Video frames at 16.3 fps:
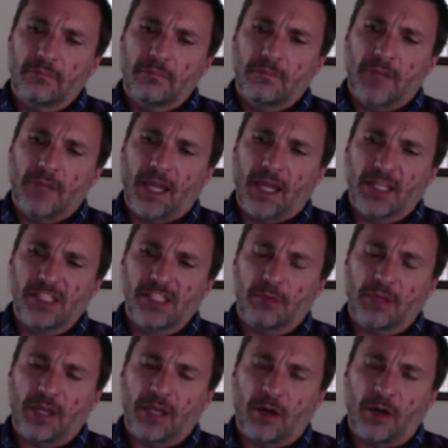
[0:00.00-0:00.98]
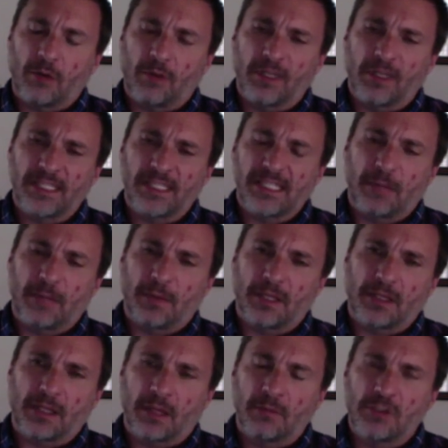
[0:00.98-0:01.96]
really honor what you said about
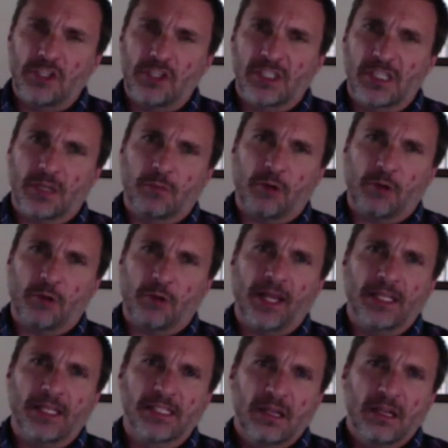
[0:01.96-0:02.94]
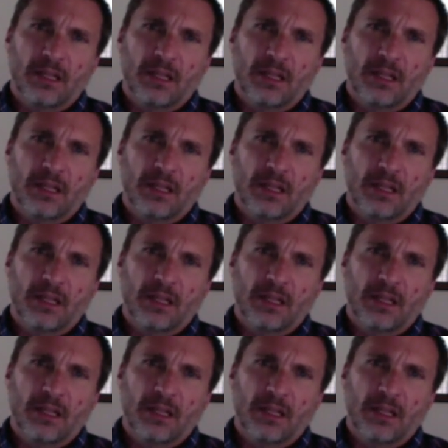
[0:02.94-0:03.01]
the images of the brains.